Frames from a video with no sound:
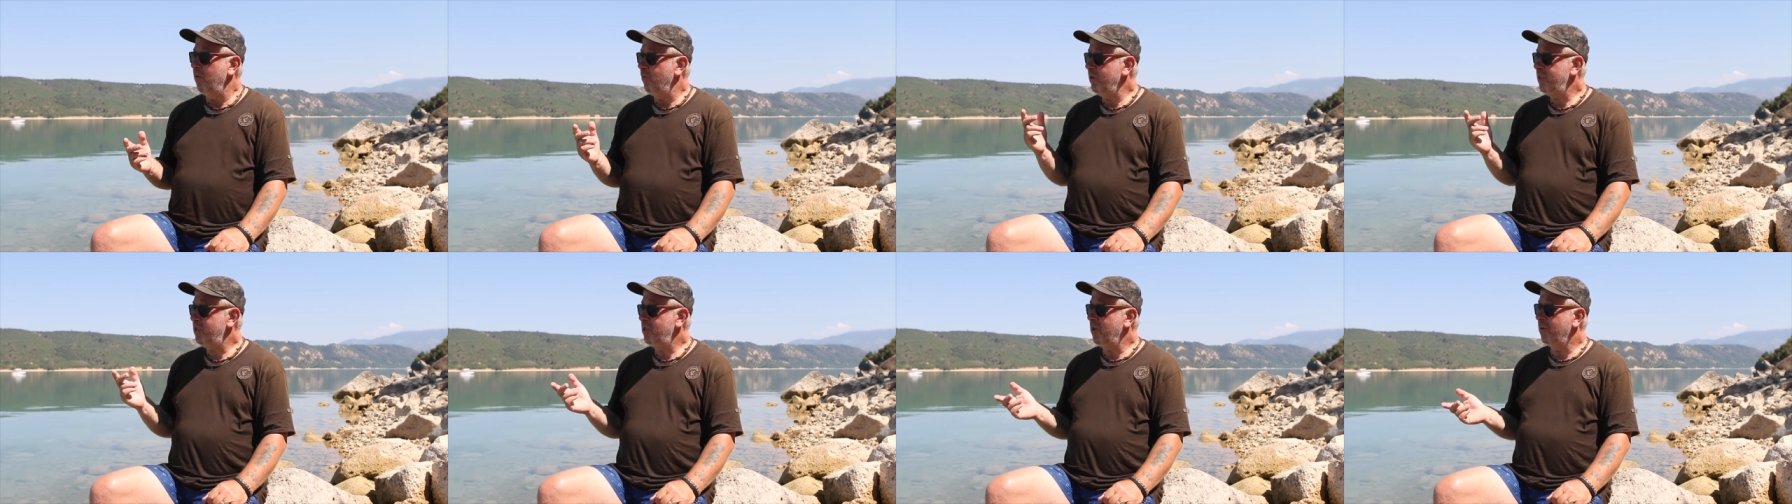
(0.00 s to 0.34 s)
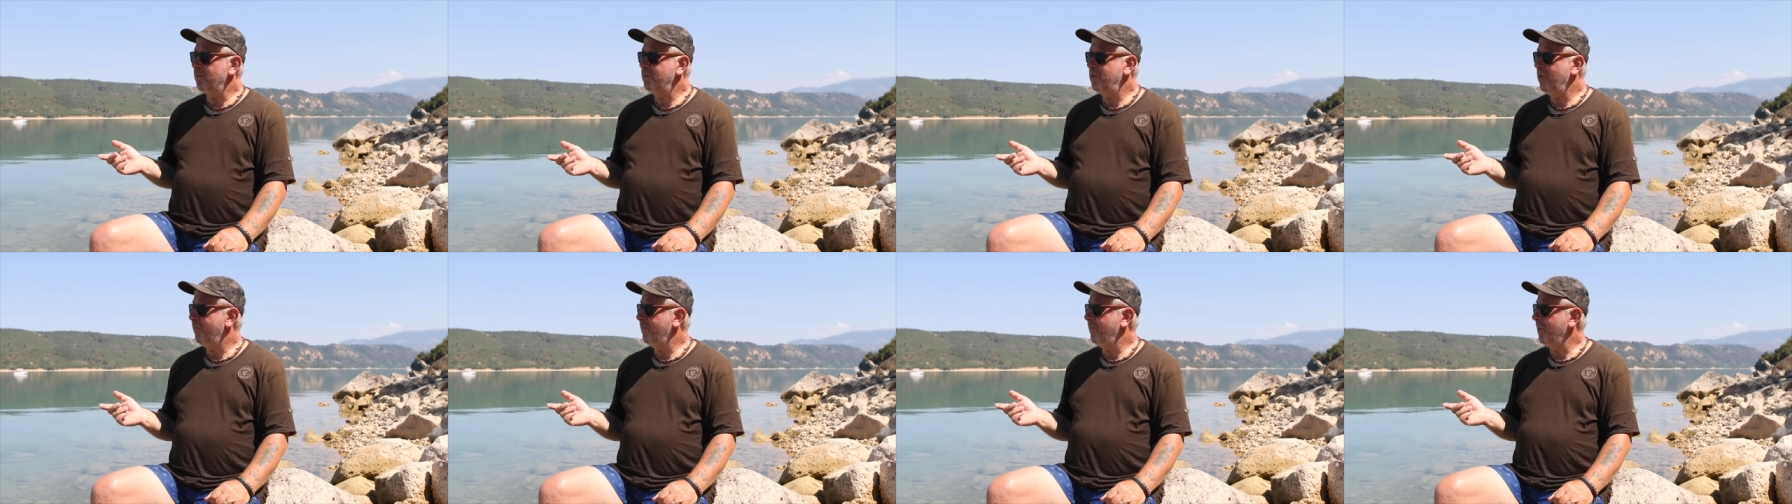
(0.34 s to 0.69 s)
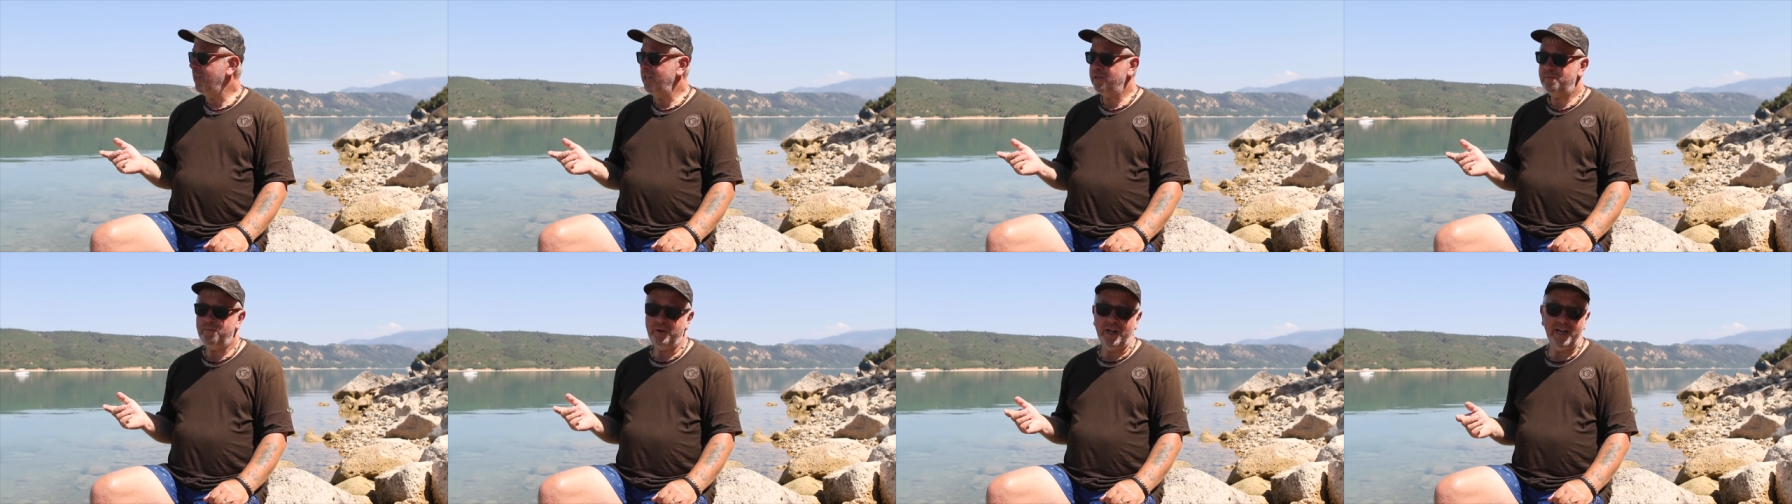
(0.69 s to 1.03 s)
we stopped off
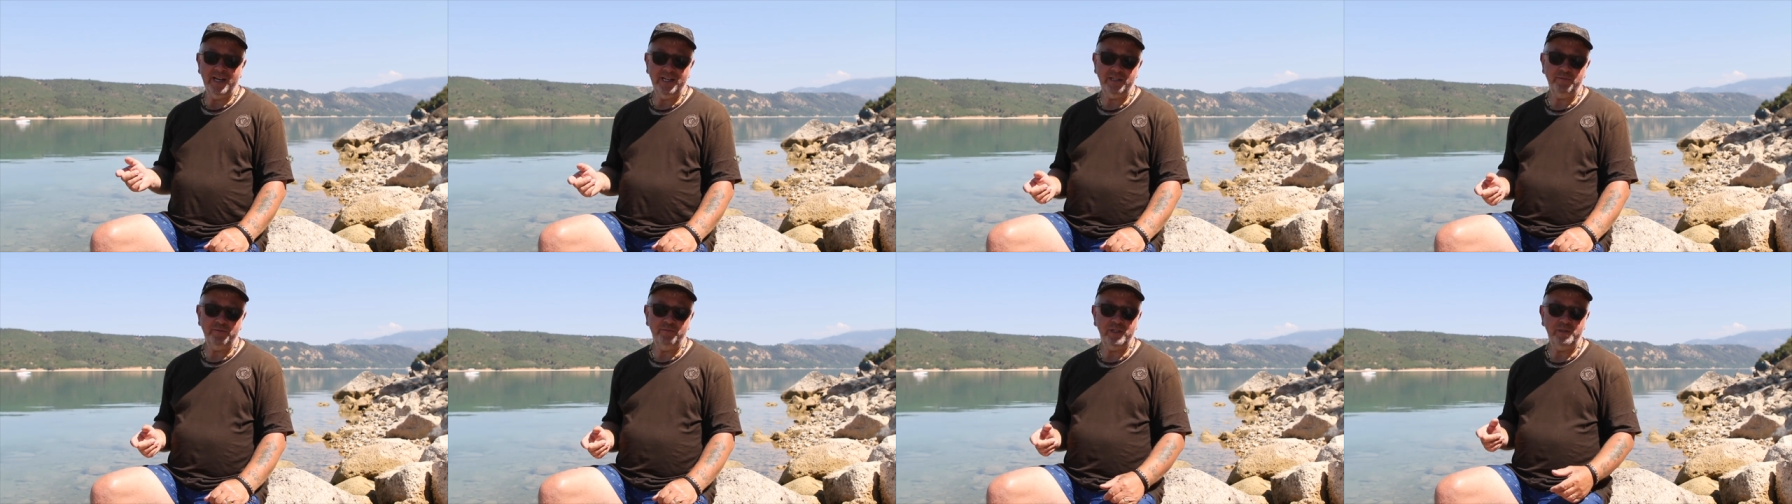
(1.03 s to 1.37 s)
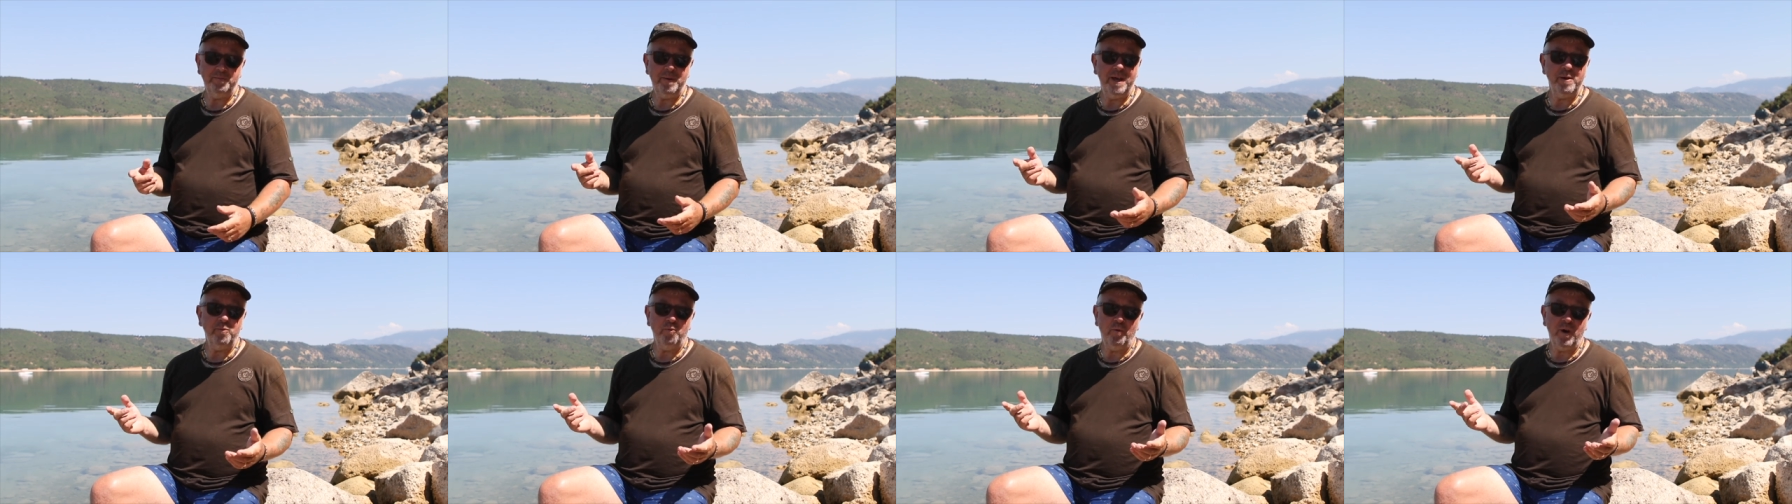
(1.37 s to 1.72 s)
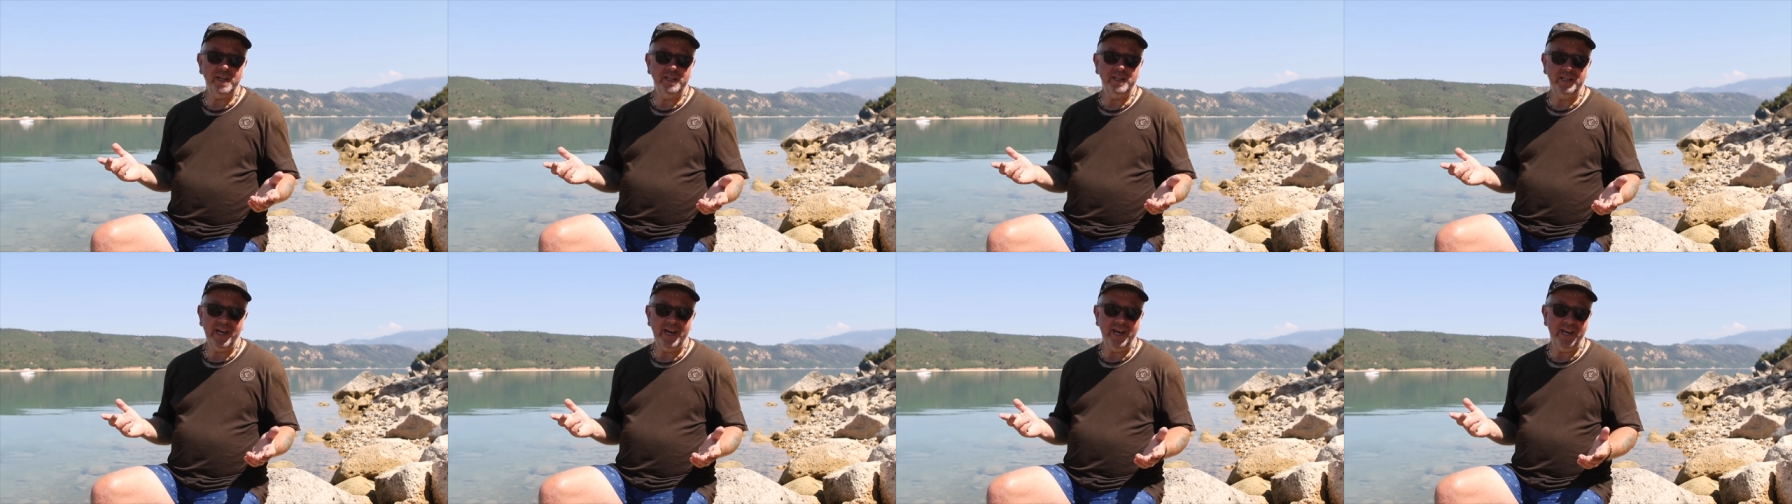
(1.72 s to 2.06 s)
at this place. We spent
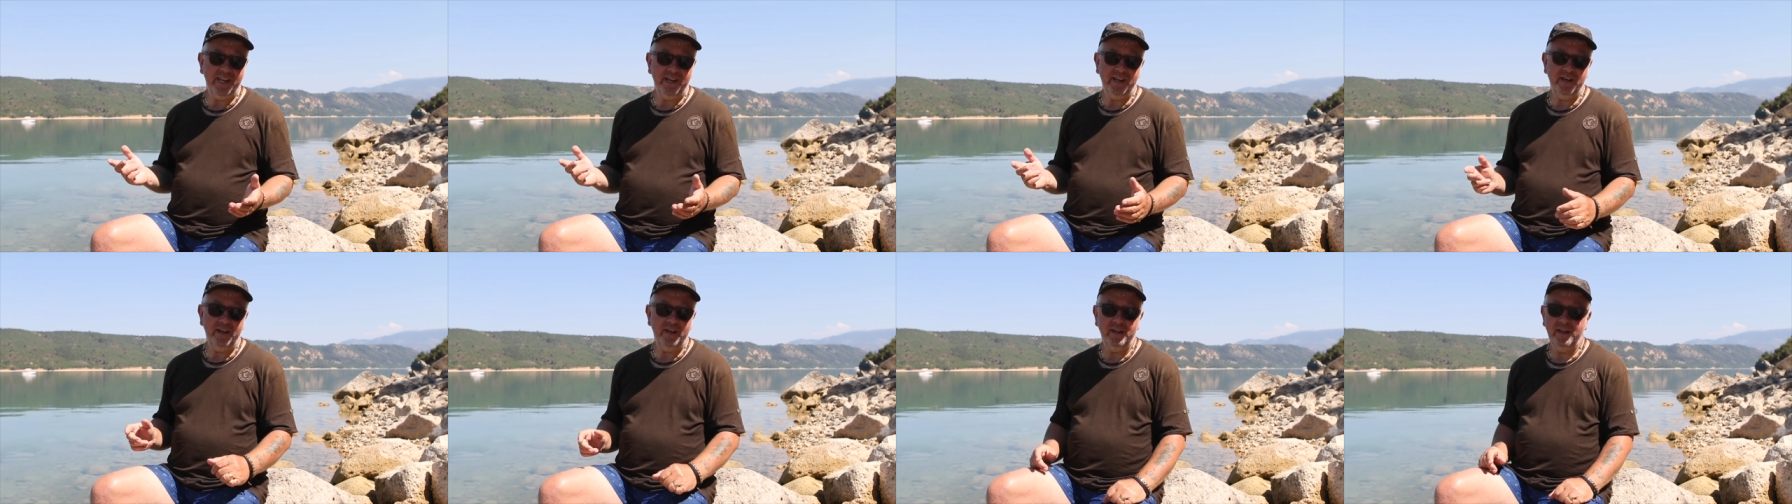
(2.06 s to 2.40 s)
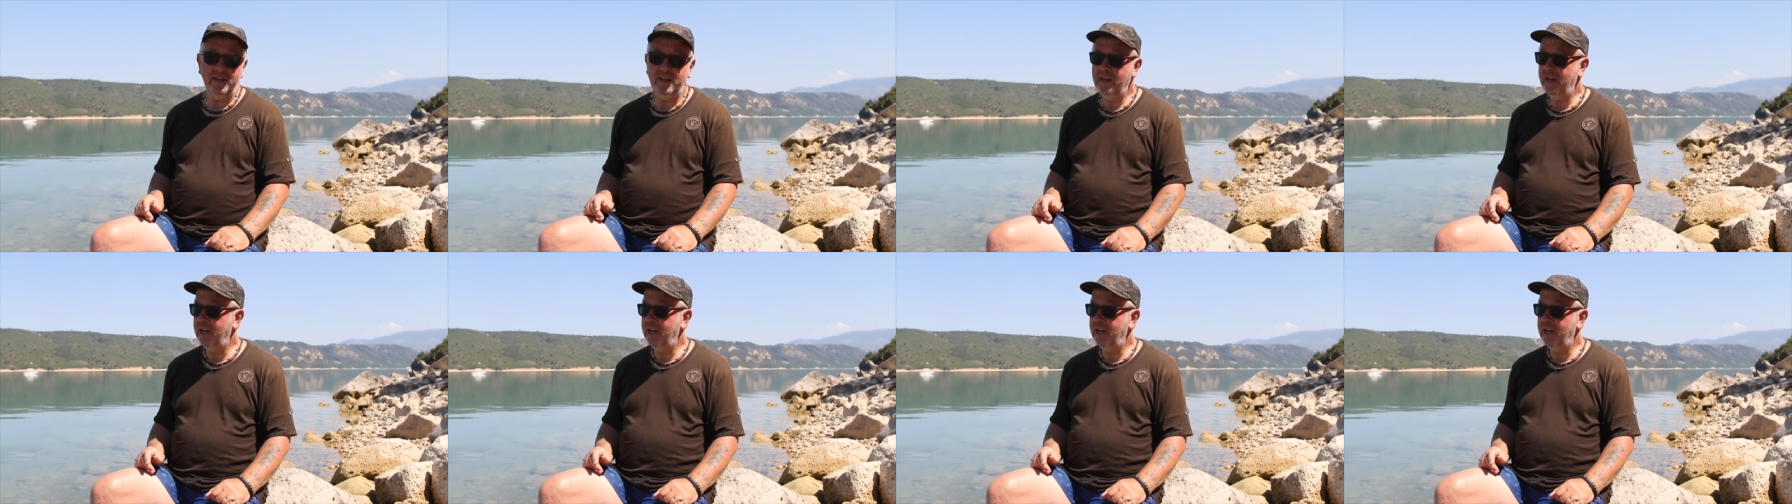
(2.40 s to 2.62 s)
one day and a,